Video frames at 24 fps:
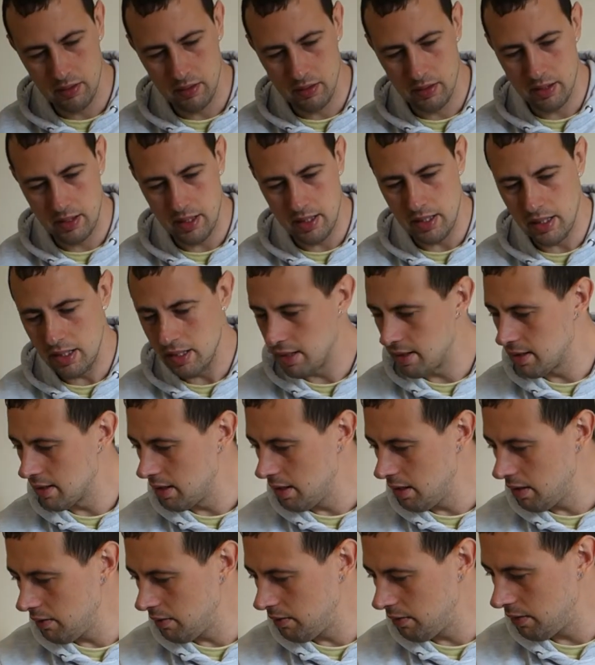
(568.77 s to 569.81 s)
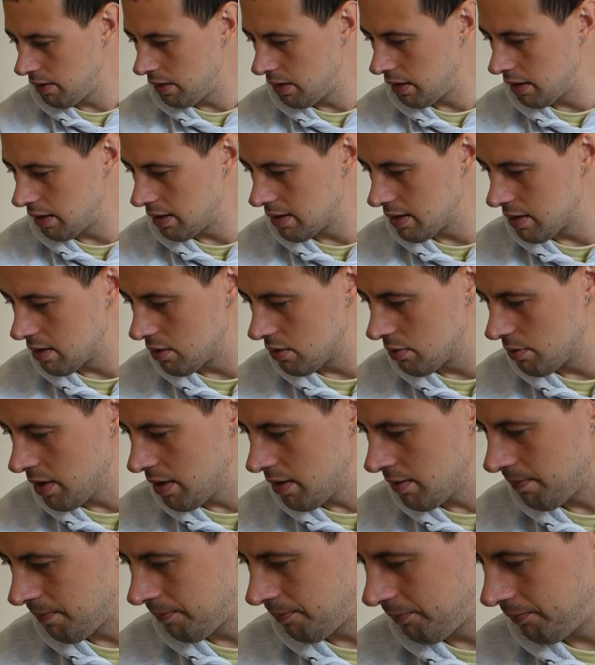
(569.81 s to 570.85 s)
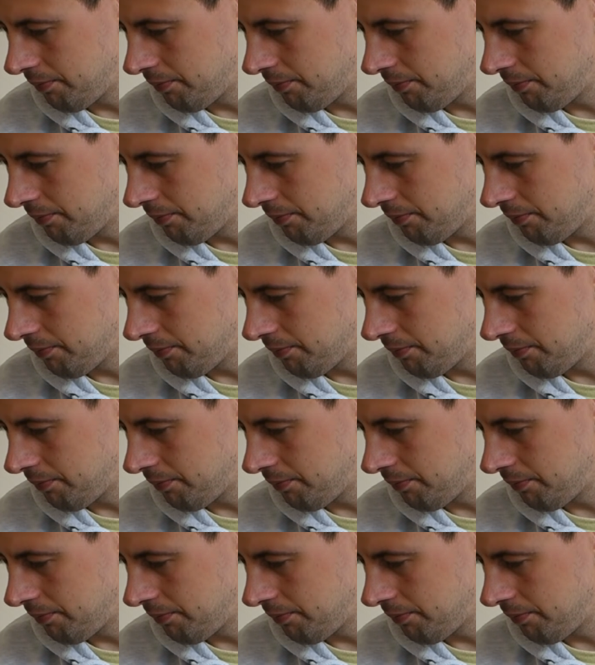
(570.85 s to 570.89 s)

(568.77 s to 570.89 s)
tea itself. Let's zoom in.